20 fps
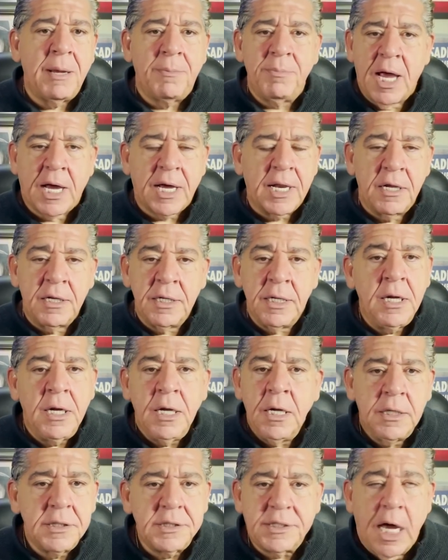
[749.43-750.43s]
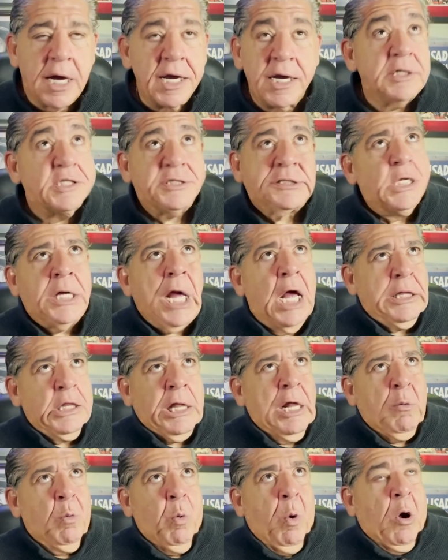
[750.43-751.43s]
I'm not gonna tell you it's the
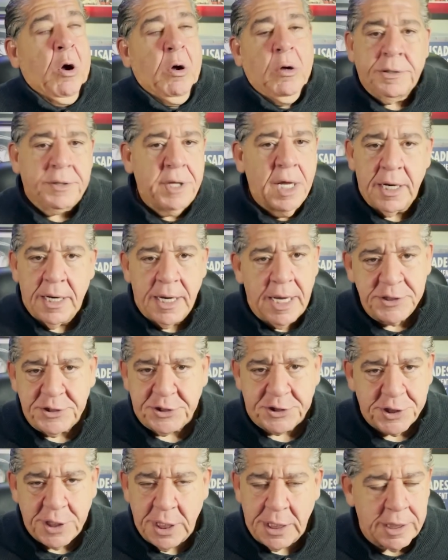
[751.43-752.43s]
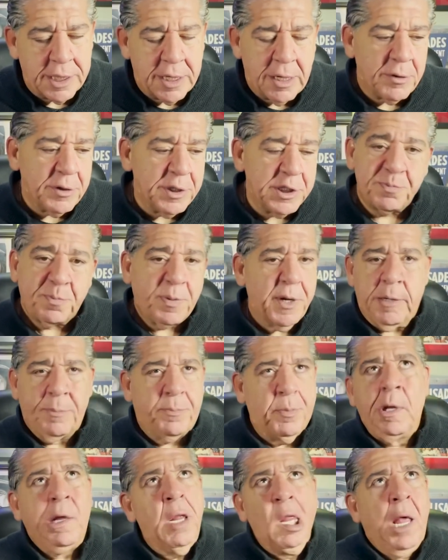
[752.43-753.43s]
end of the world. None of that shit. You know, these
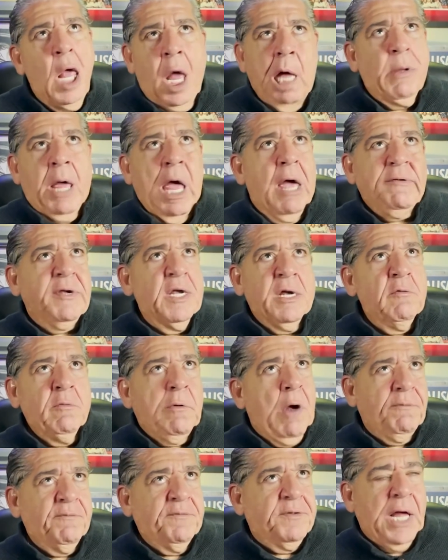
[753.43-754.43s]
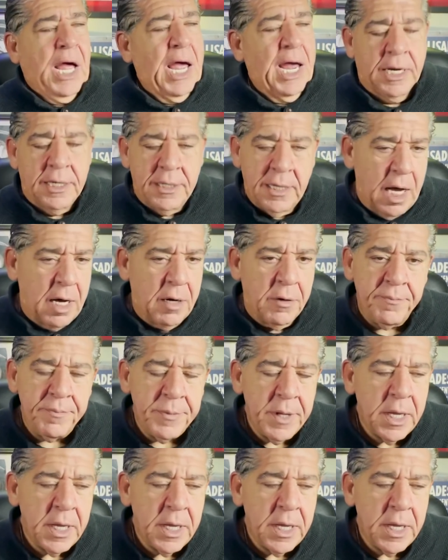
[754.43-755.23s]
people. I'm having a rough day now.